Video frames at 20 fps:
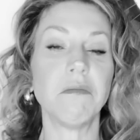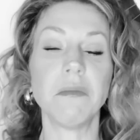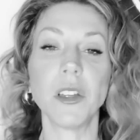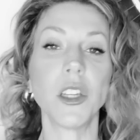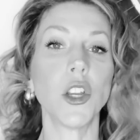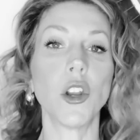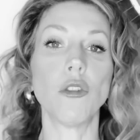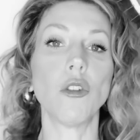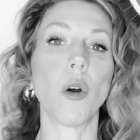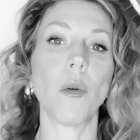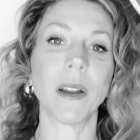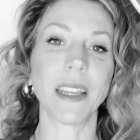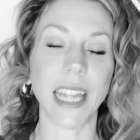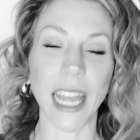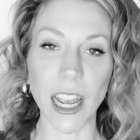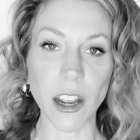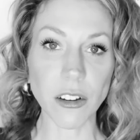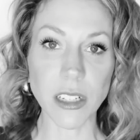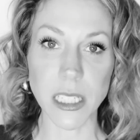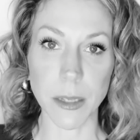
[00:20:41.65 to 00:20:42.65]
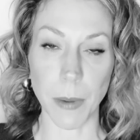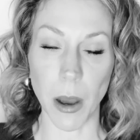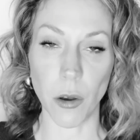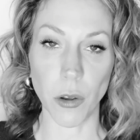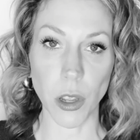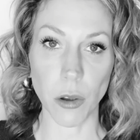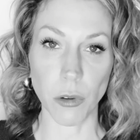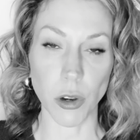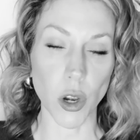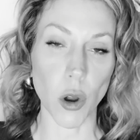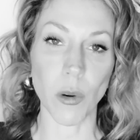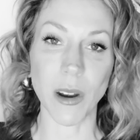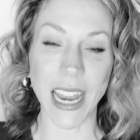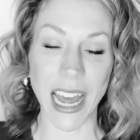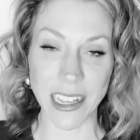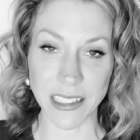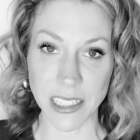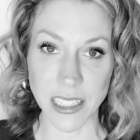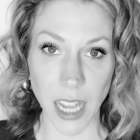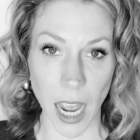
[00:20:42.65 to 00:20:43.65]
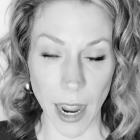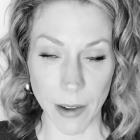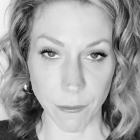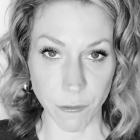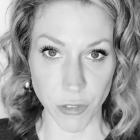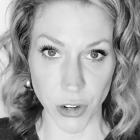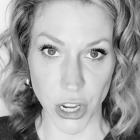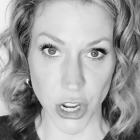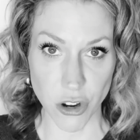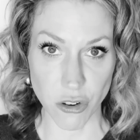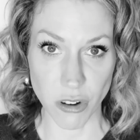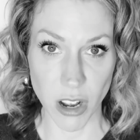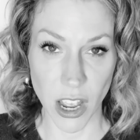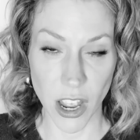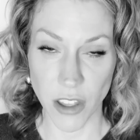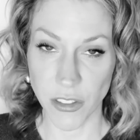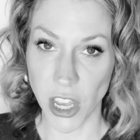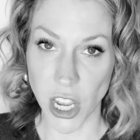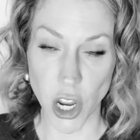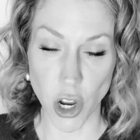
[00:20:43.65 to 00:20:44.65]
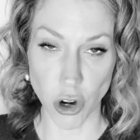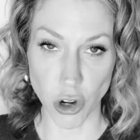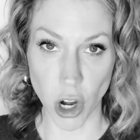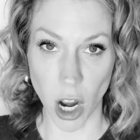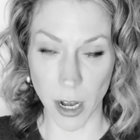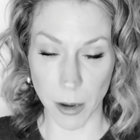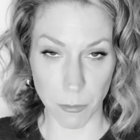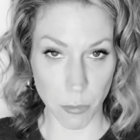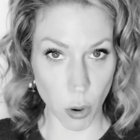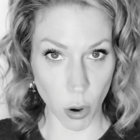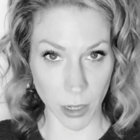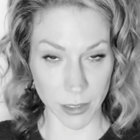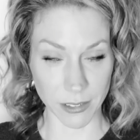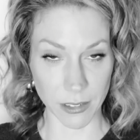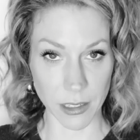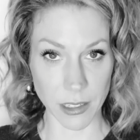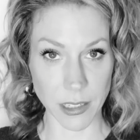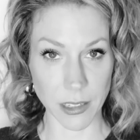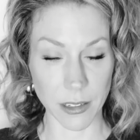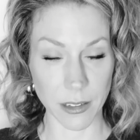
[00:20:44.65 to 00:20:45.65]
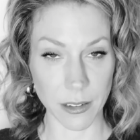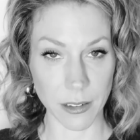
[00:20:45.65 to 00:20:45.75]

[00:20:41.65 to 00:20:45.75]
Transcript: you know, no one cares about you and no one has time for you, that you're not important,